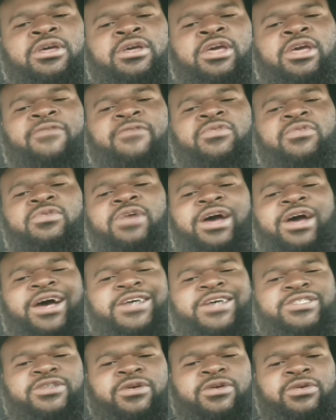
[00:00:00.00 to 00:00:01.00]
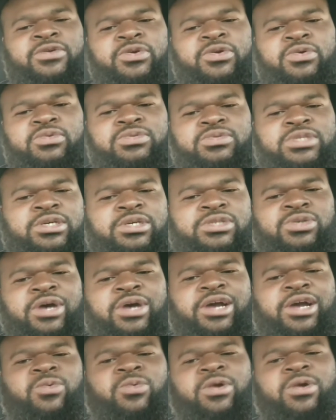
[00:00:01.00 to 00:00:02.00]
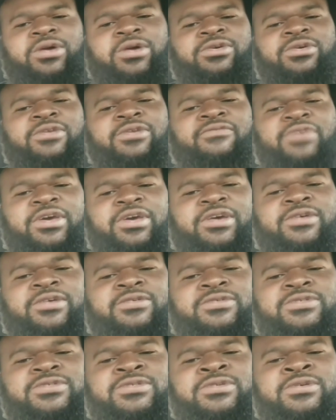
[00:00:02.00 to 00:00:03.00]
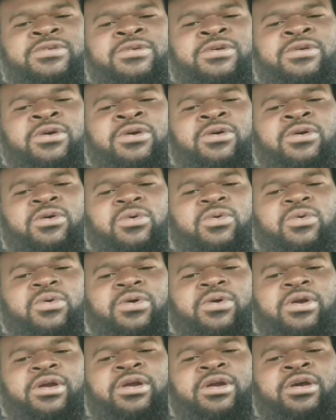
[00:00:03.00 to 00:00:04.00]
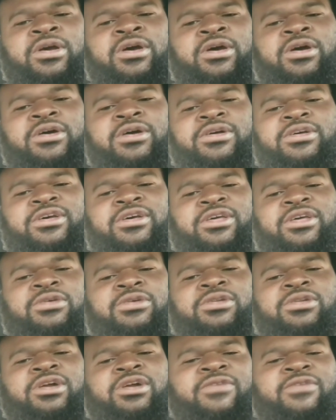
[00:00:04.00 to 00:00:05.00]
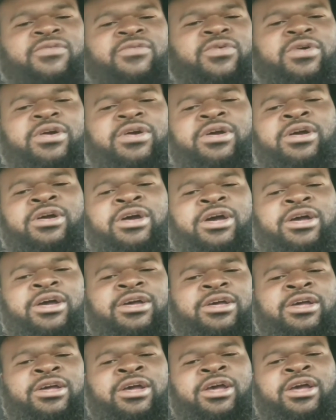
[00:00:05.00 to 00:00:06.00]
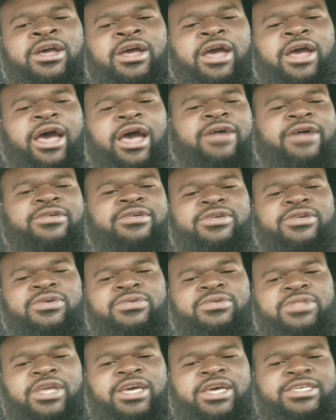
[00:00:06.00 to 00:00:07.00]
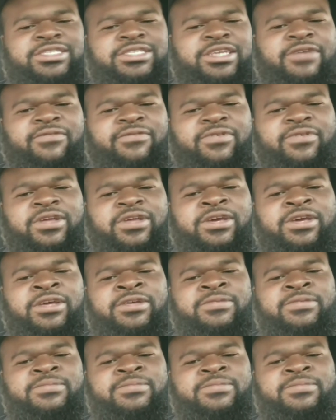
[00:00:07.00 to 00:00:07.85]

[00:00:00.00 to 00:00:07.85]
if you guys are new to trying to work on your vehicles or you're looking for how to do things differently